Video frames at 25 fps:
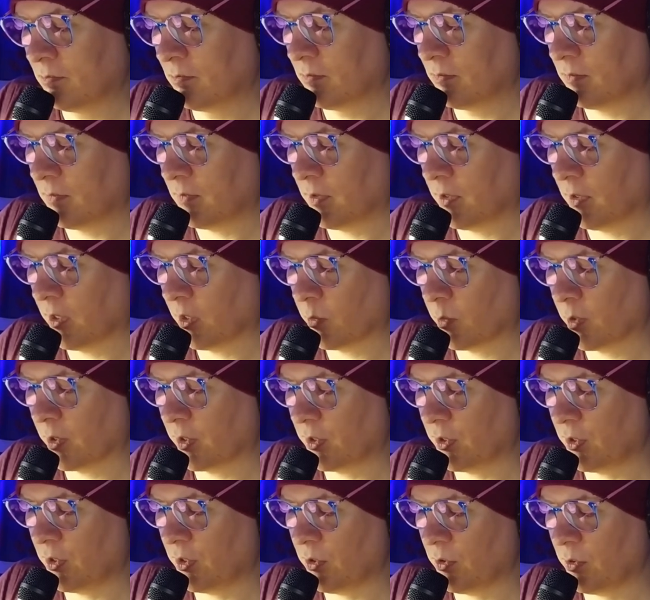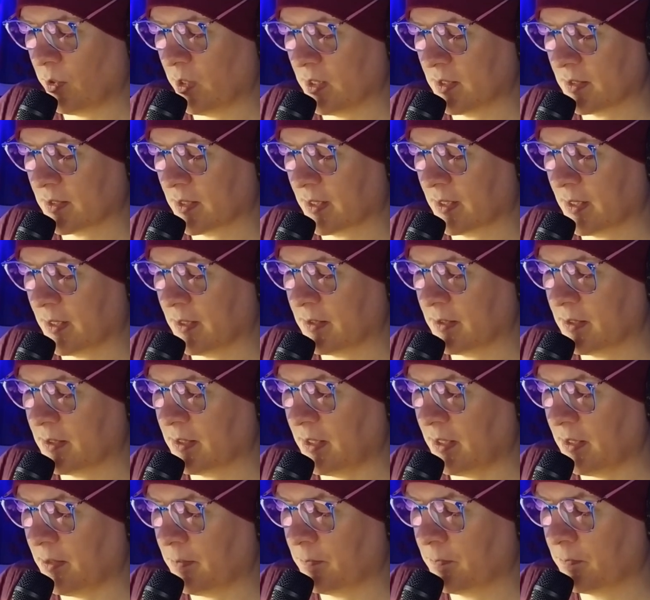No one knew his
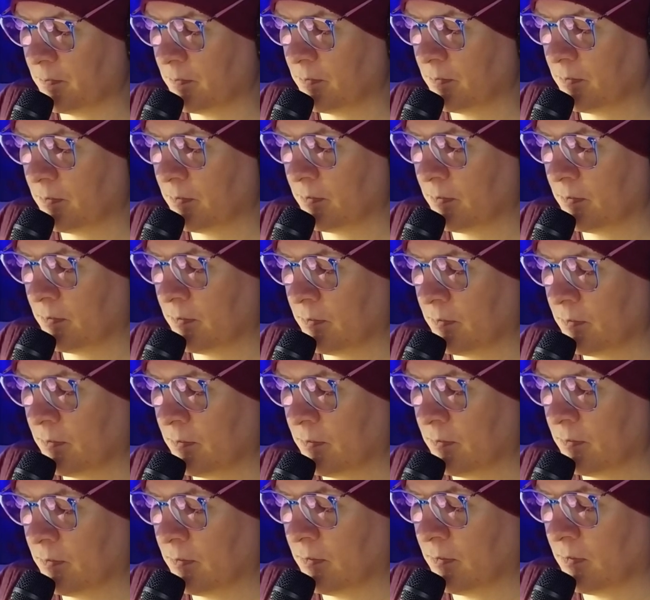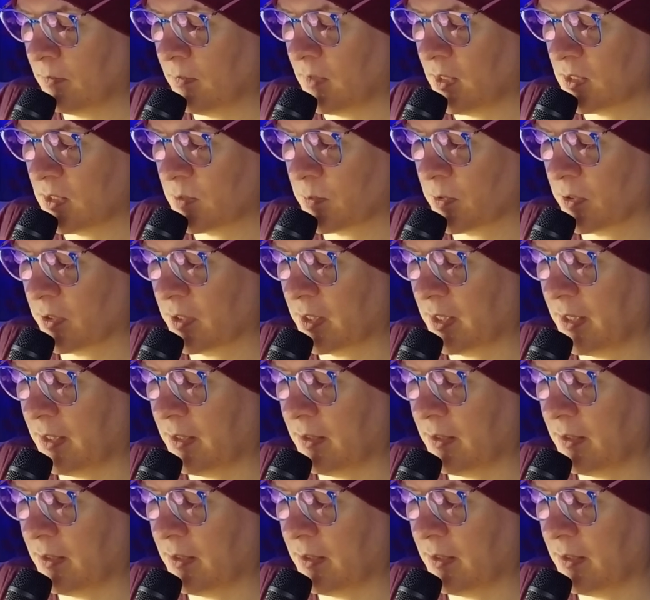identity. His body